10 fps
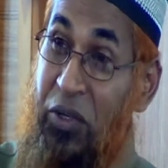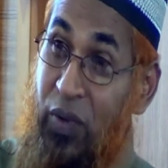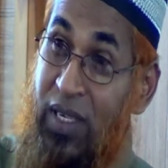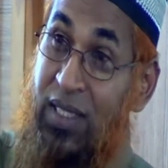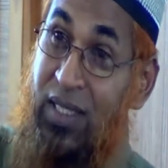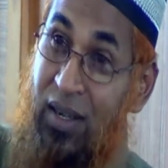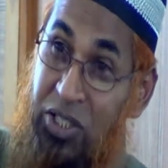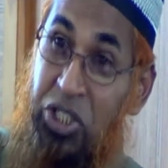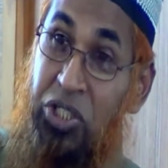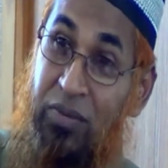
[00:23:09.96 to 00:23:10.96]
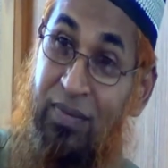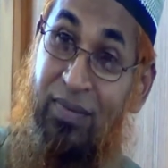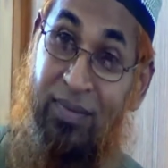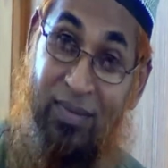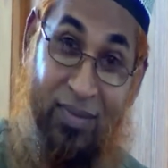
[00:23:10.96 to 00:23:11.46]
You can touch
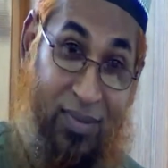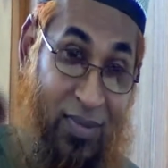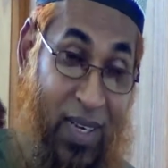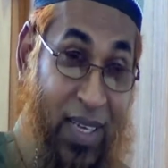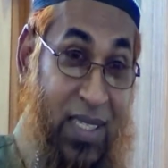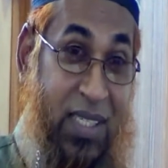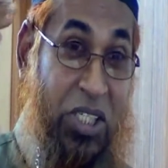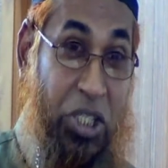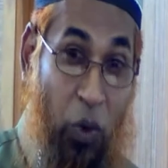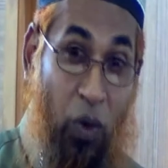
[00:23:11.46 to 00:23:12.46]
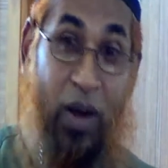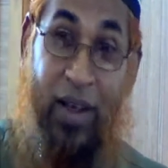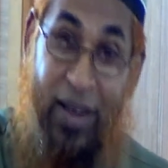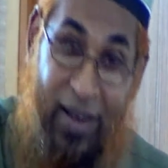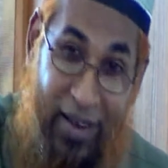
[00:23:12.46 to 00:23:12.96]
his
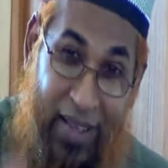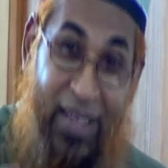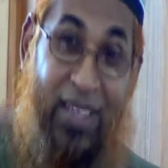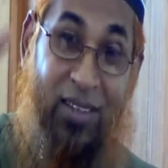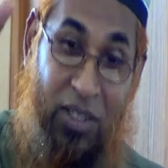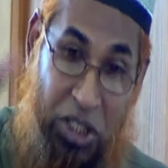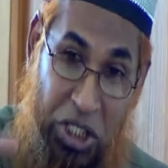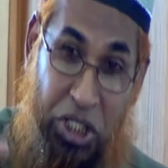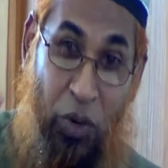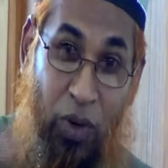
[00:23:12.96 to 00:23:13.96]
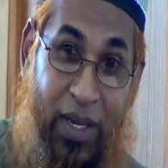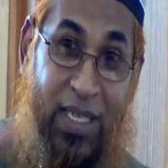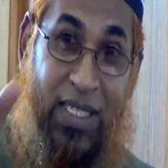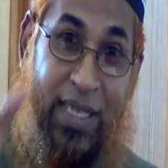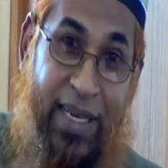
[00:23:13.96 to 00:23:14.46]
shoulder. Touch his
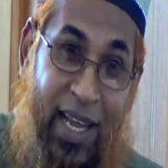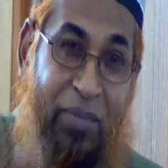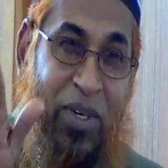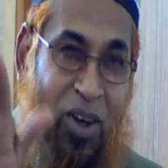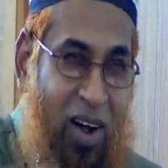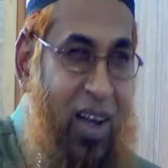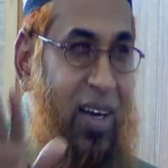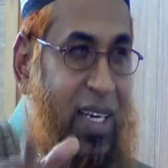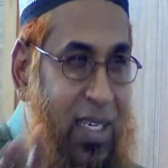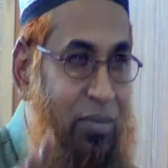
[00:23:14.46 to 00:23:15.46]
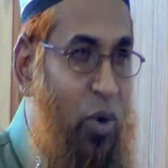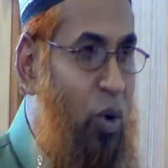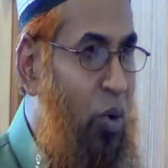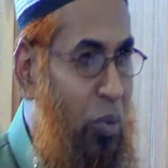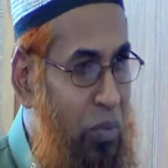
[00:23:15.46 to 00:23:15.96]
shoulder, send him down a little
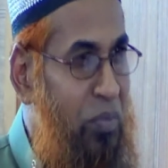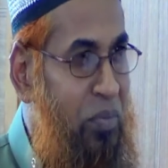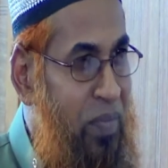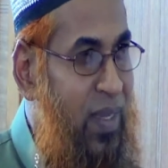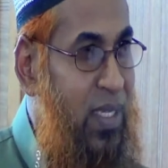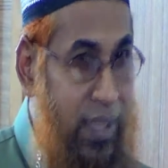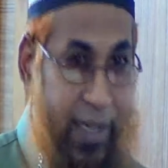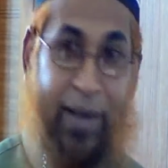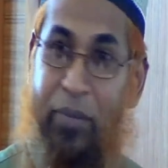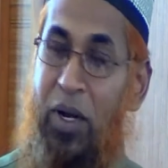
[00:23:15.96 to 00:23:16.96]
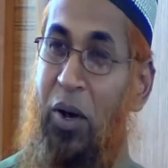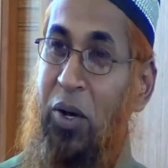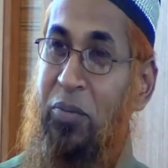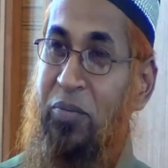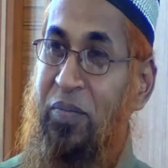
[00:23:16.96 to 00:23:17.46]
more. Send him
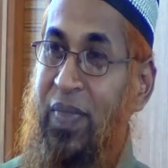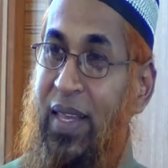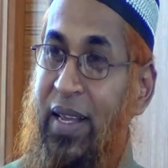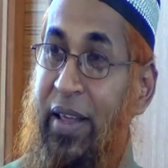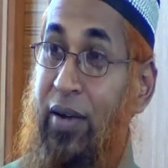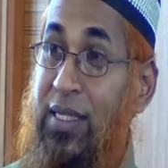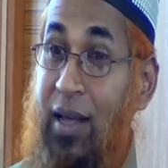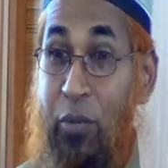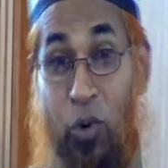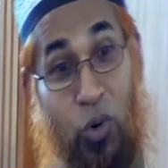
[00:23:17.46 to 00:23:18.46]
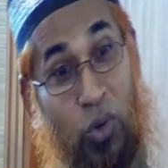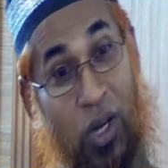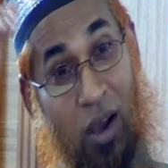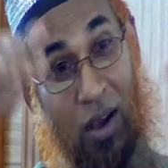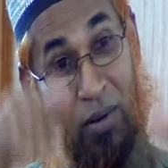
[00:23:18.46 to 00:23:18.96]
down. There are some who go
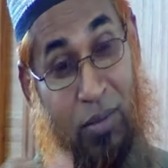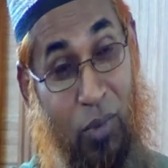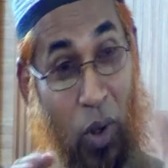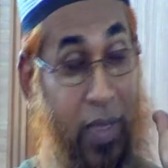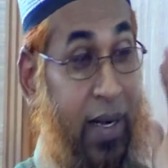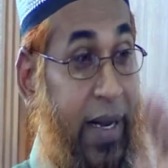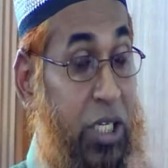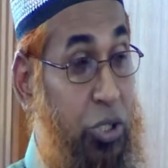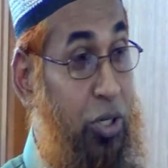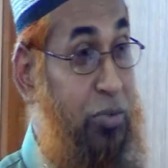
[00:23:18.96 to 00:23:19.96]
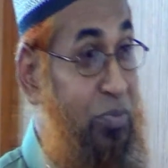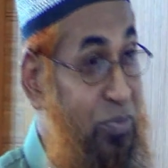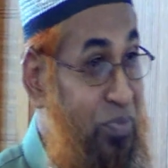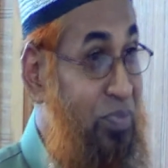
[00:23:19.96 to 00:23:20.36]
down more than they should.